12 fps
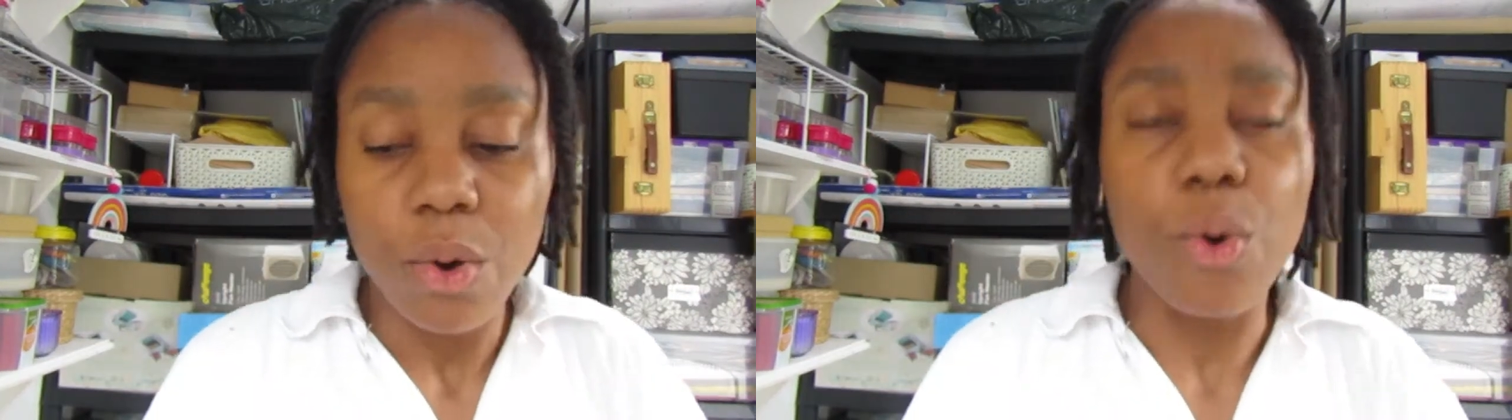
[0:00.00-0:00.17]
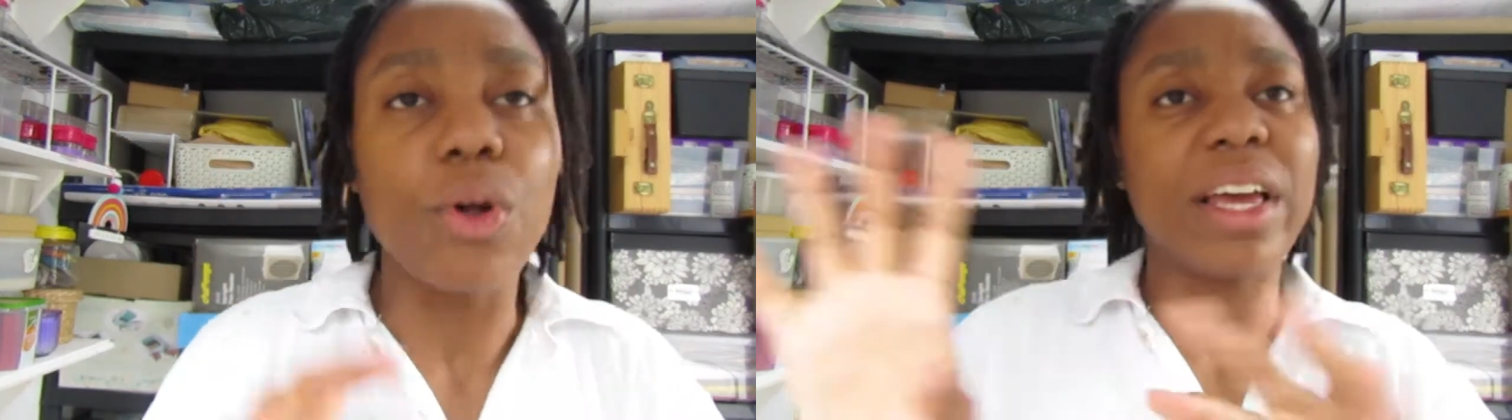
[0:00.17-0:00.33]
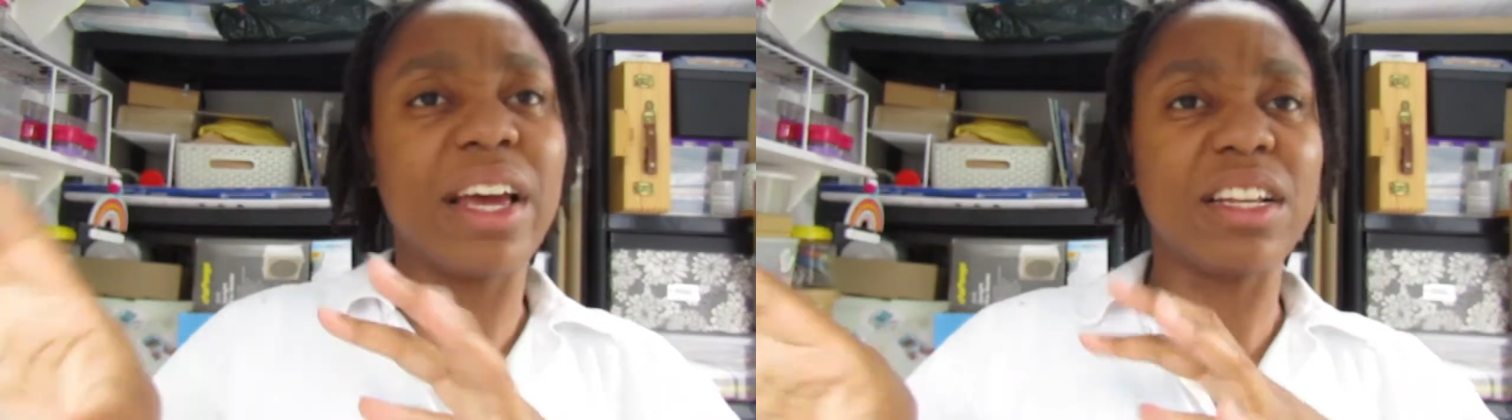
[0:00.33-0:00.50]

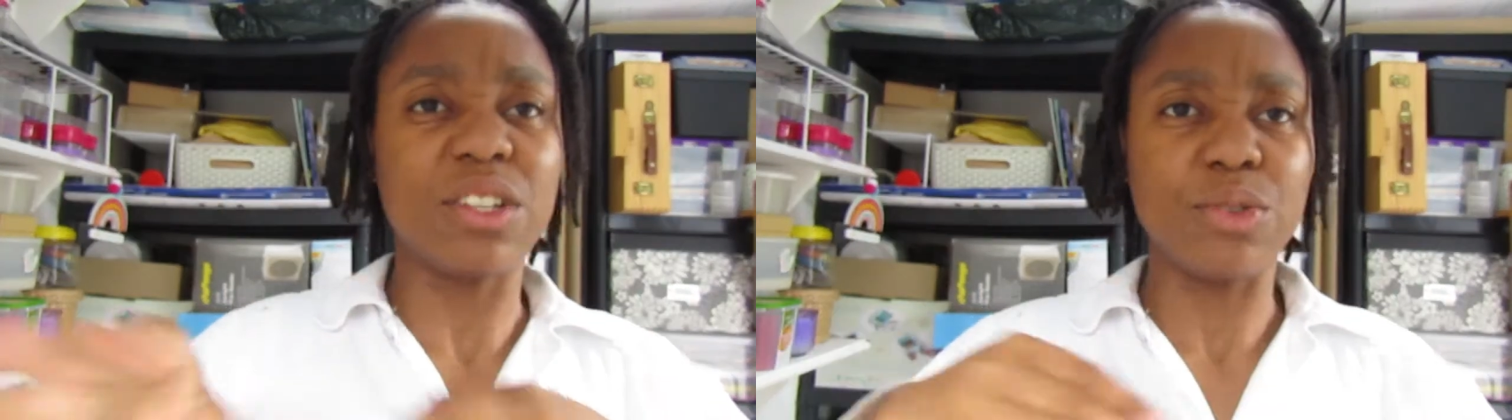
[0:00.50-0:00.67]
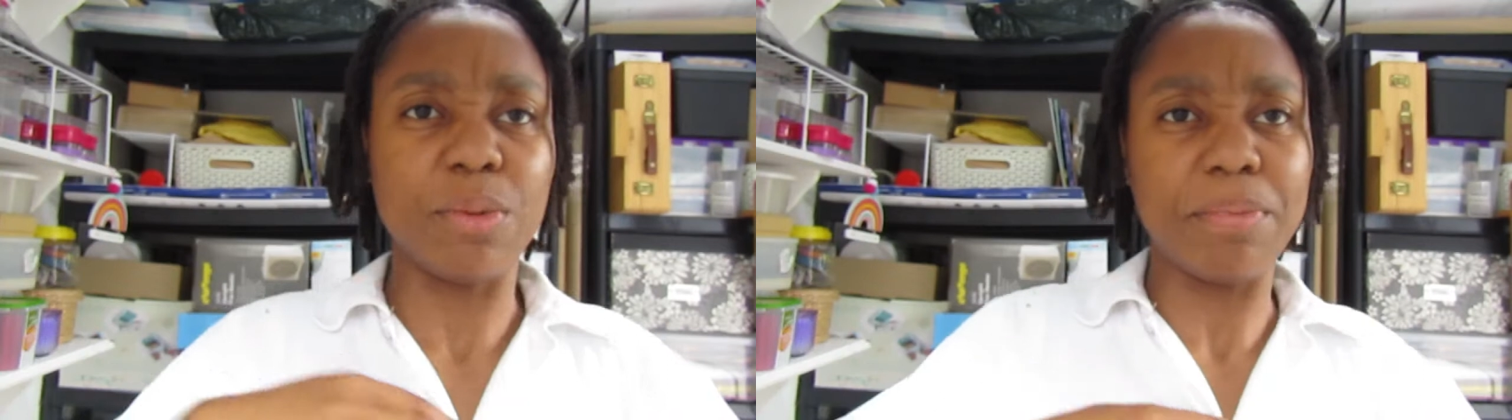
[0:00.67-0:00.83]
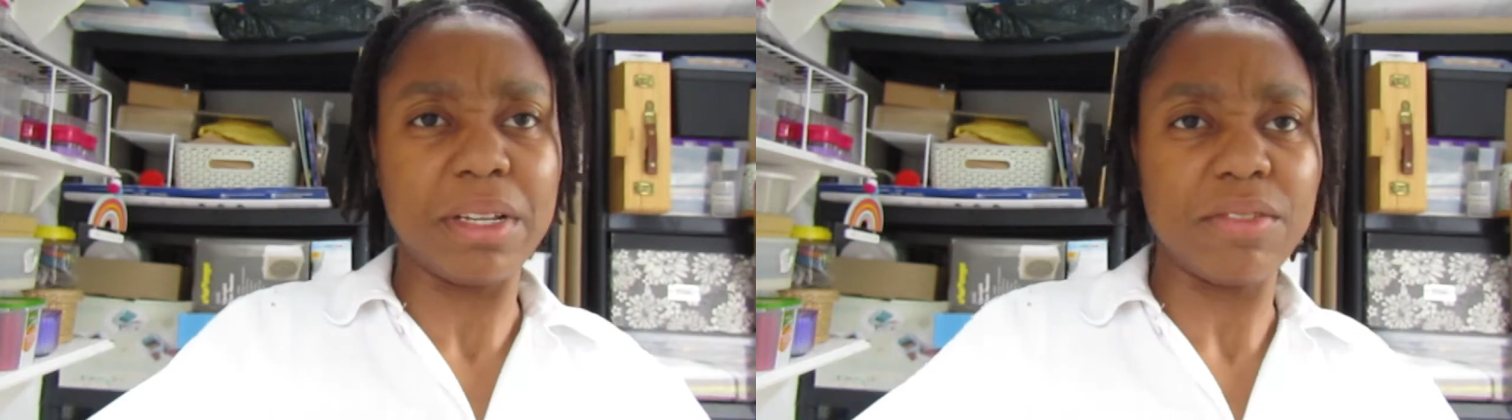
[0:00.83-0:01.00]
or I kind of
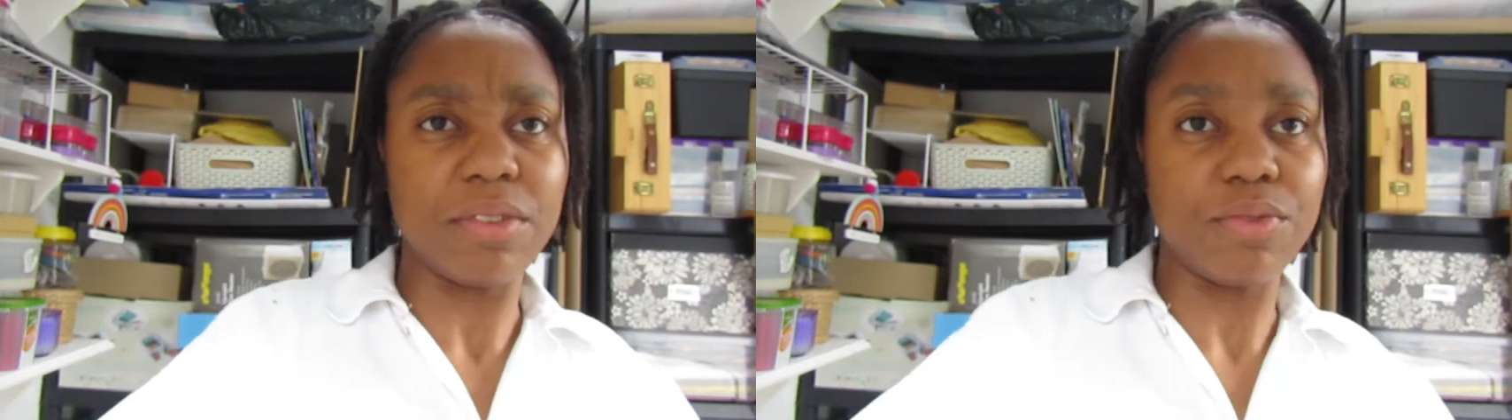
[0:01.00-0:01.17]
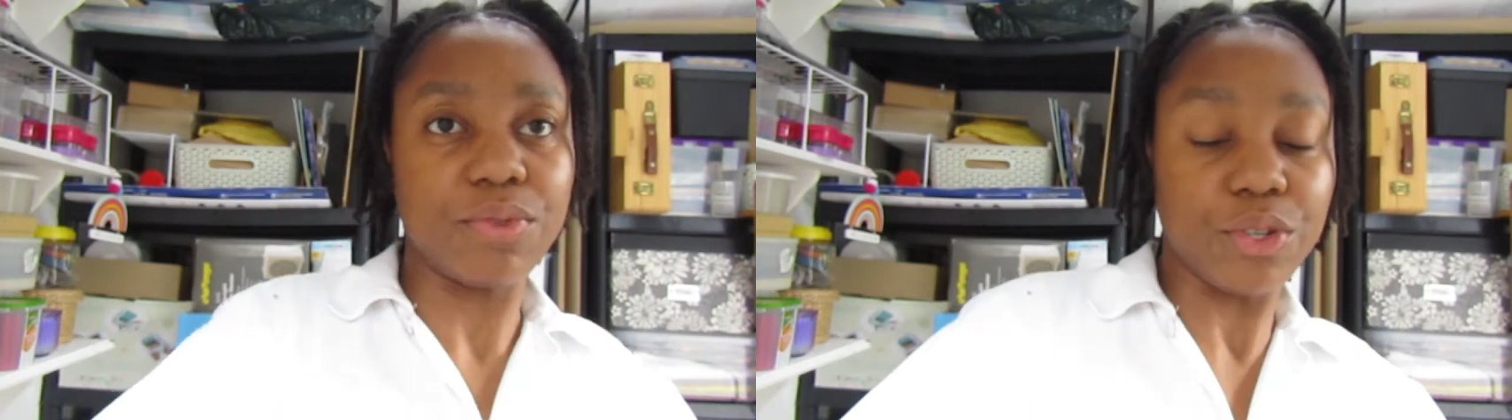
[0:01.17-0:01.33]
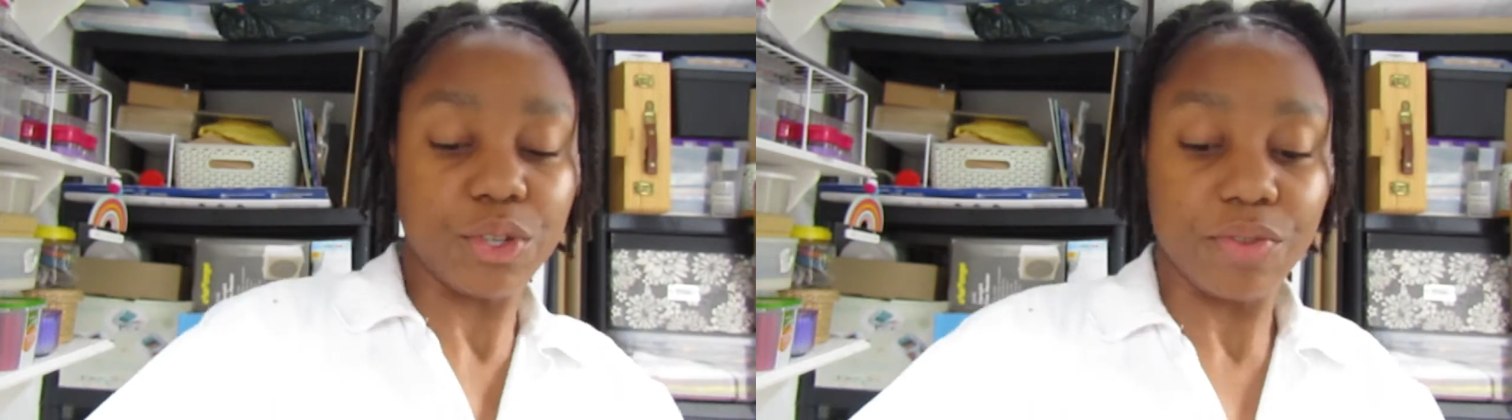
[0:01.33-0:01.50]
do a bit of a
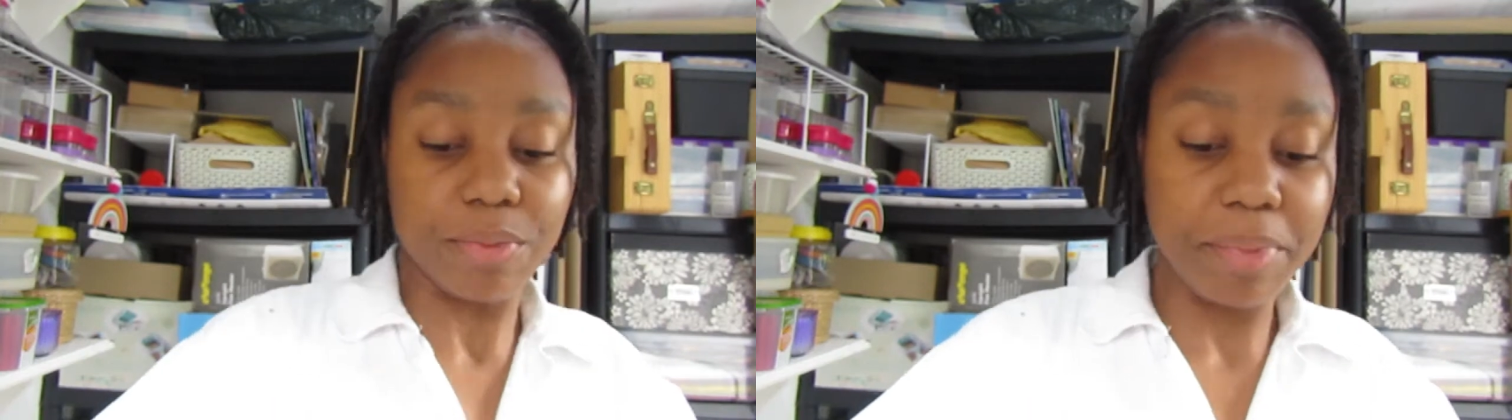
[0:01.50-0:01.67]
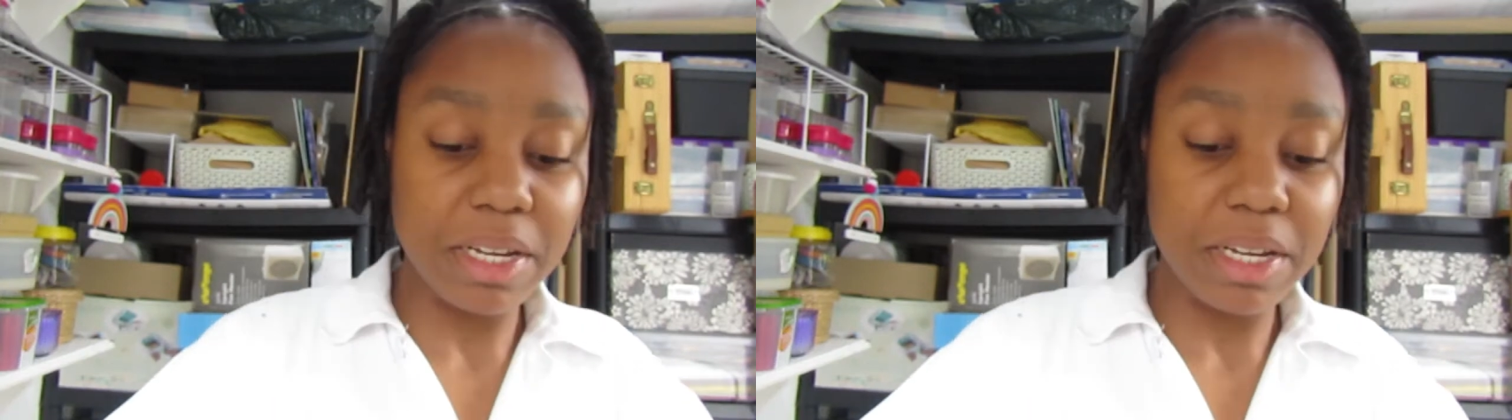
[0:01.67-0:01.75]
voiceover